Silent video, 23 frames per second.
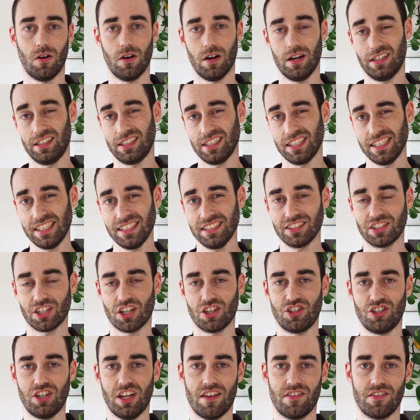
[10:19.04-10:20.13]
or at
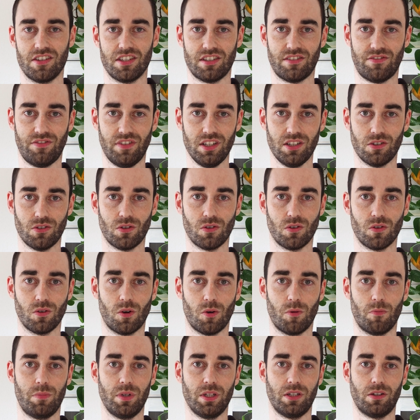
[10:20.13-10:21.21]
least share this
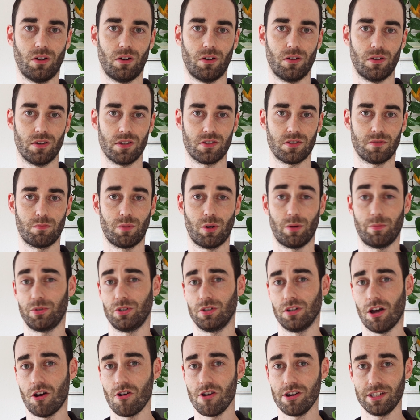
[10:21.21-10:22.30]
video, because
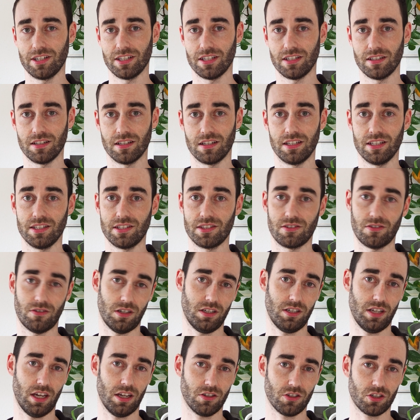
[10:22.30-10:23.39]
popularity leads to
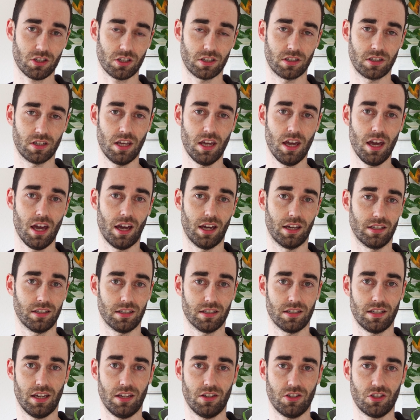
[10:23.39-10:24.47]
attention and
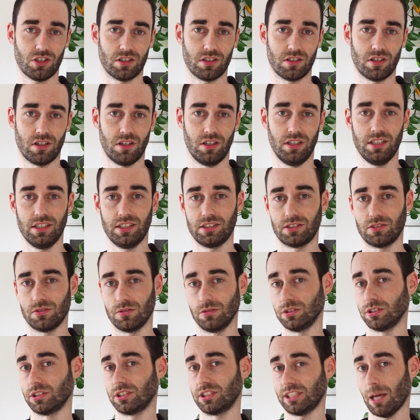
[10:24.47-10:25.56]
attention leads
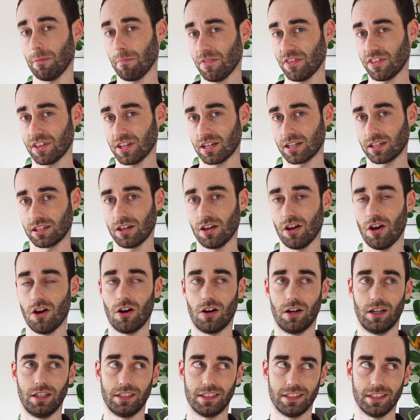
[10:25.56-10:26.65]
to something,
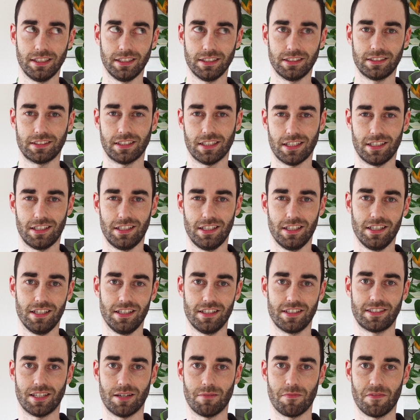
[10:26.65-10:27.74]
or at least a
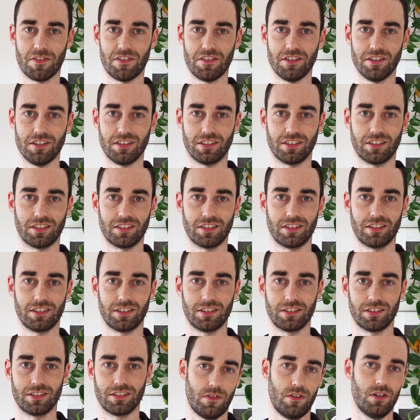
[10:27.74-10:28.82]
little something.
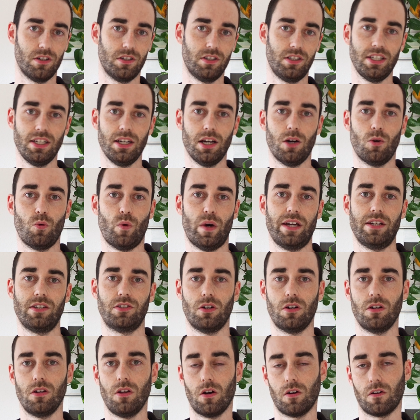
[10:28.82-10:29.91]
The D I Y
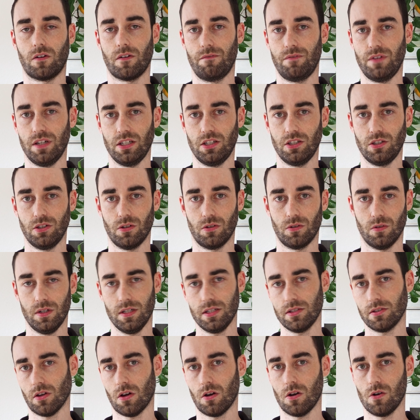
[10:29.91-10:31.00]
door lock video
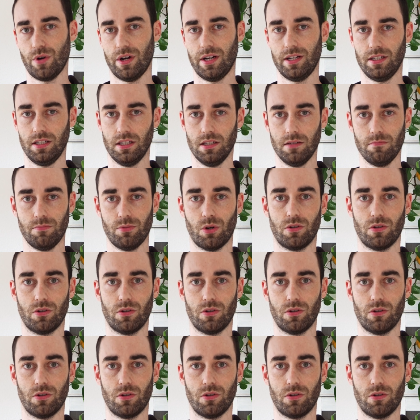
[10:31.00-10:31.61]
is already in